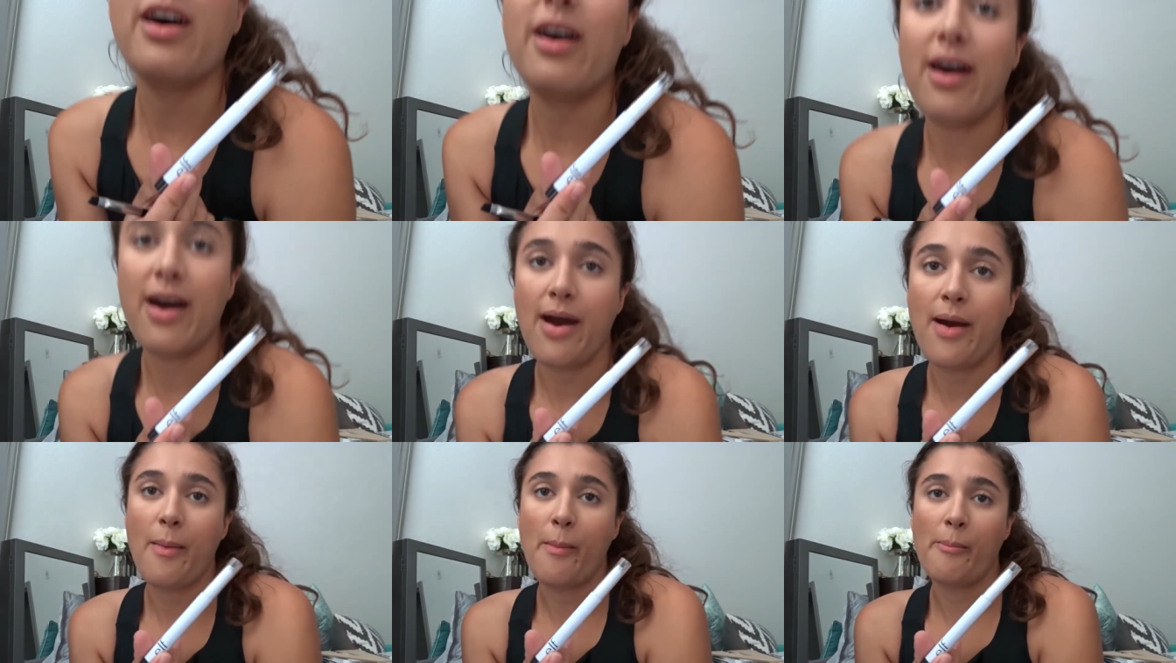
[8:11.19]

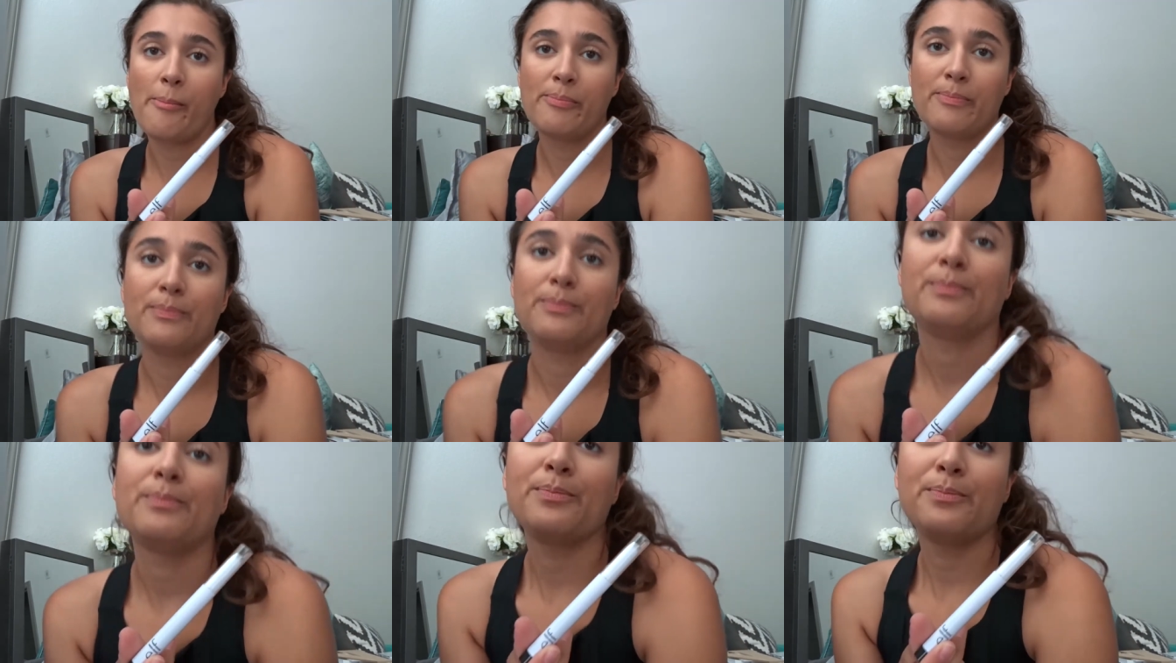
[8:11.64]

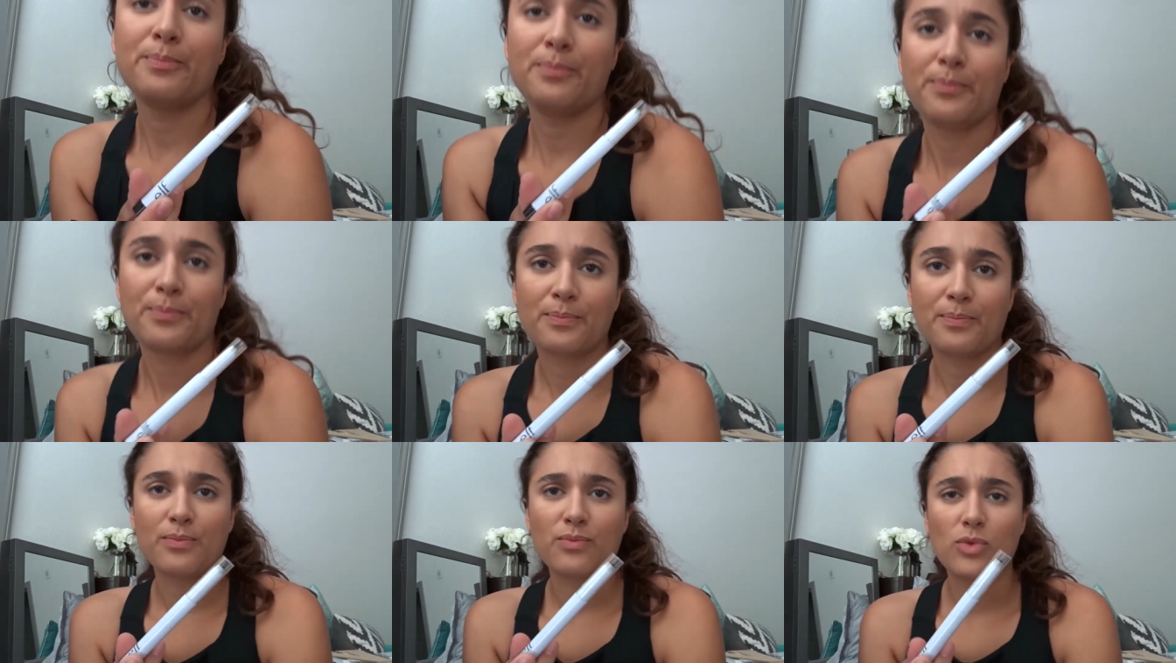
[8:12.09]
Um,
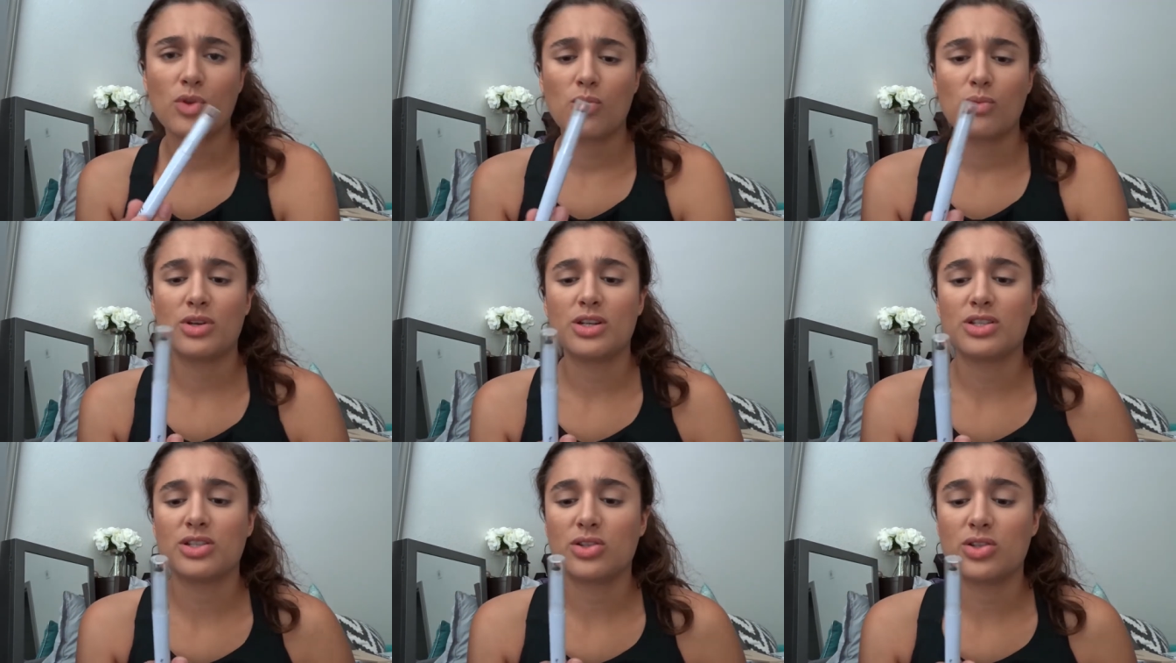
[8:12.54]

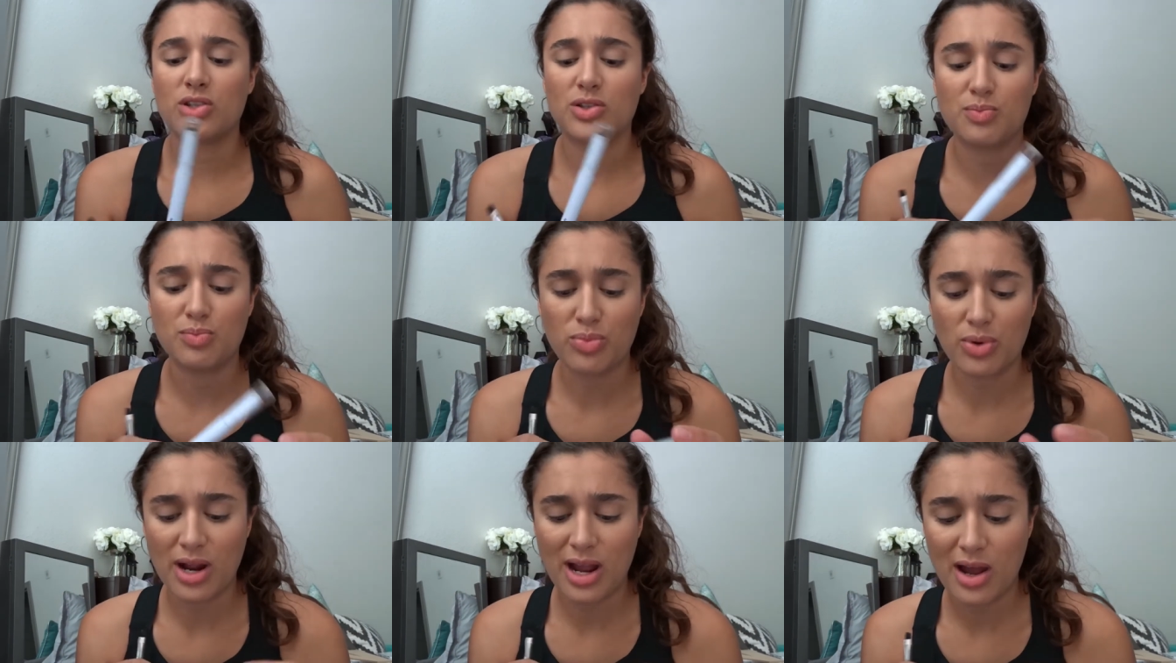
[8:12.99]
what is this,
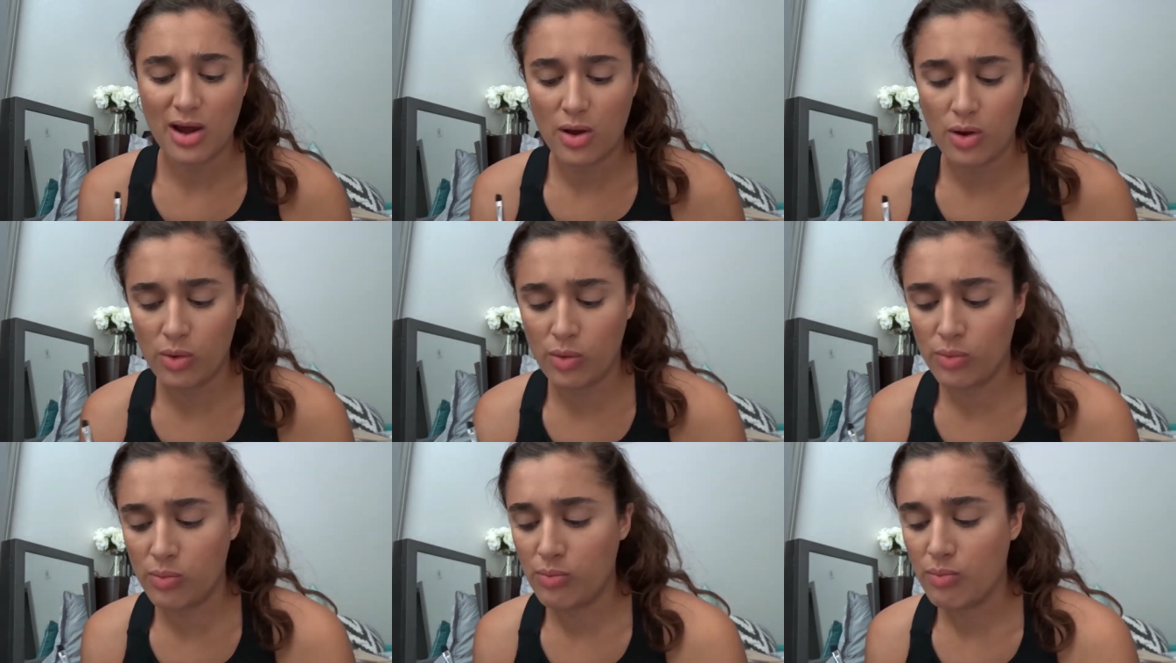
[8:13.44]

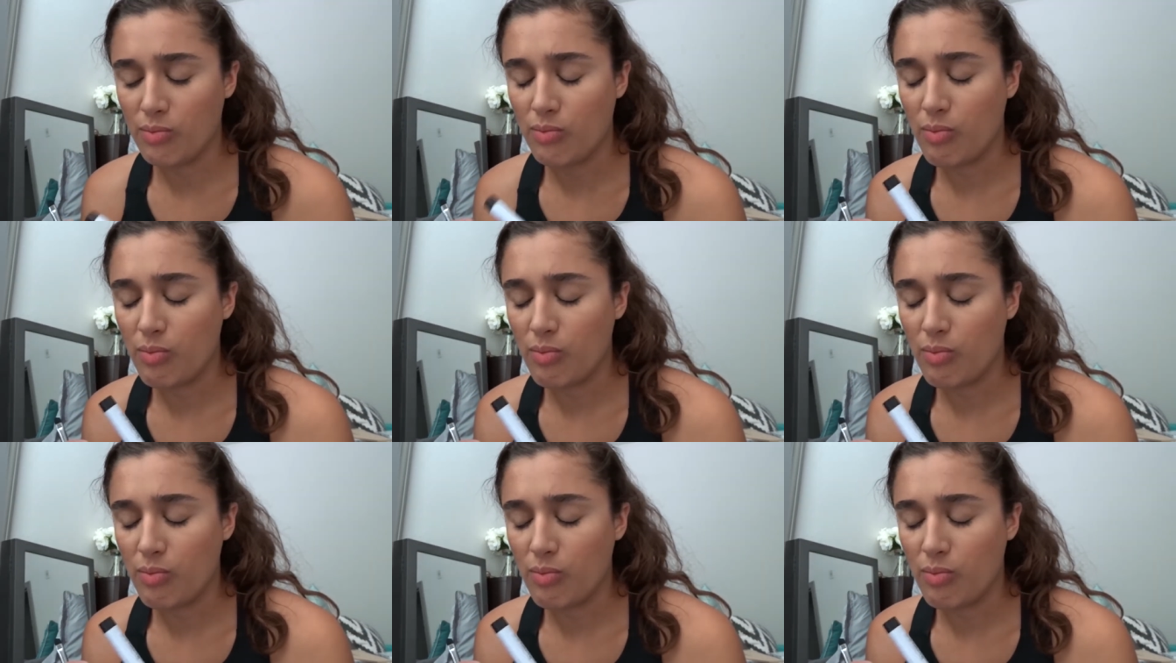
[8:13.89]
brow?